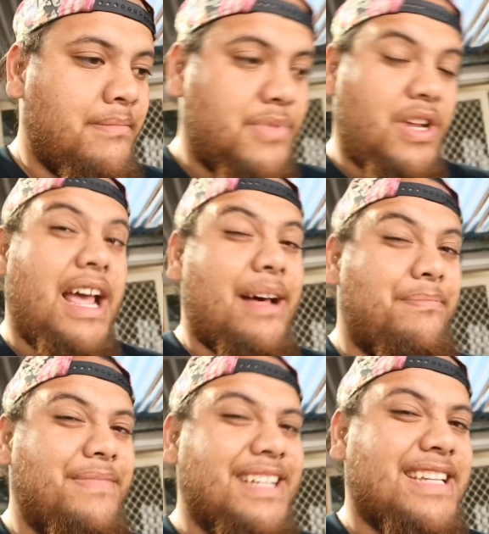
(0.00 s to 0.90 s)
So yeah,
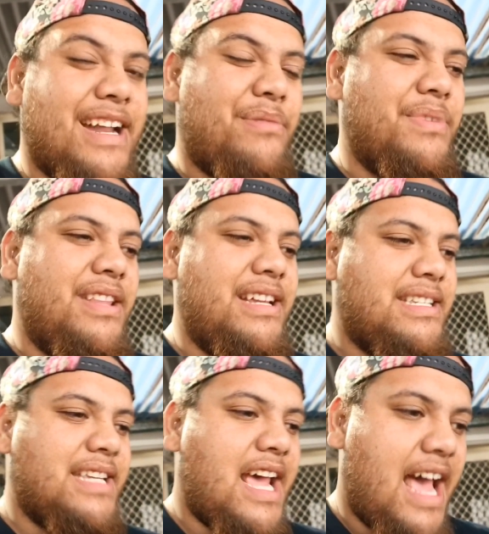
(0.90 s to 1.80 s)
let's get on with
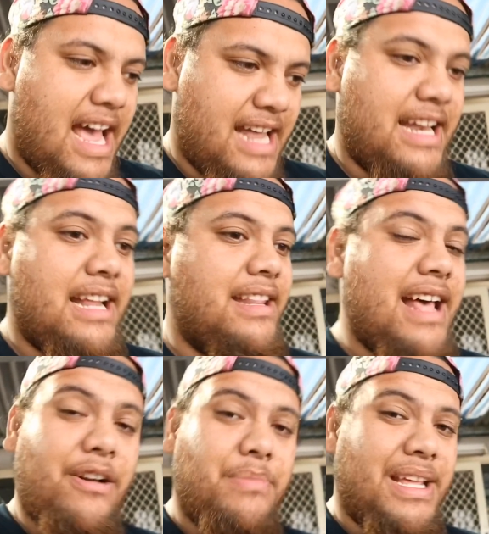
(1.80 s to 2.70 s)
this, and
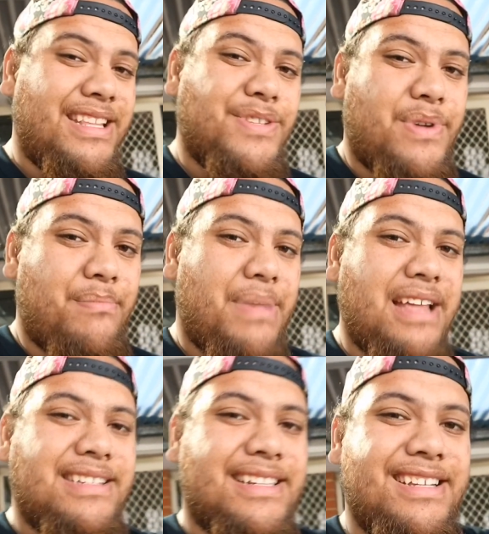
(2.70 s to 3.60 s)
that'll be this one
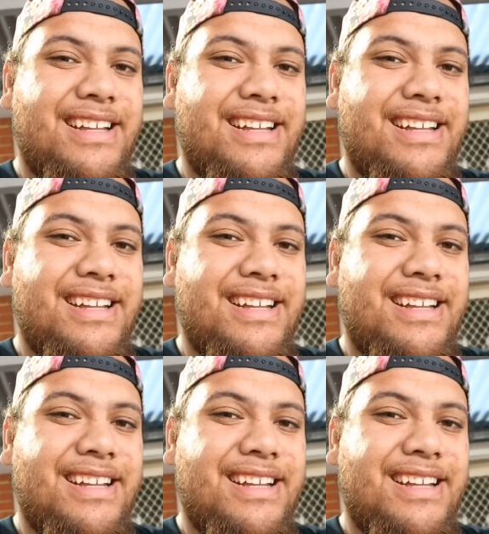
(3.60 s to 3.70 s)
basically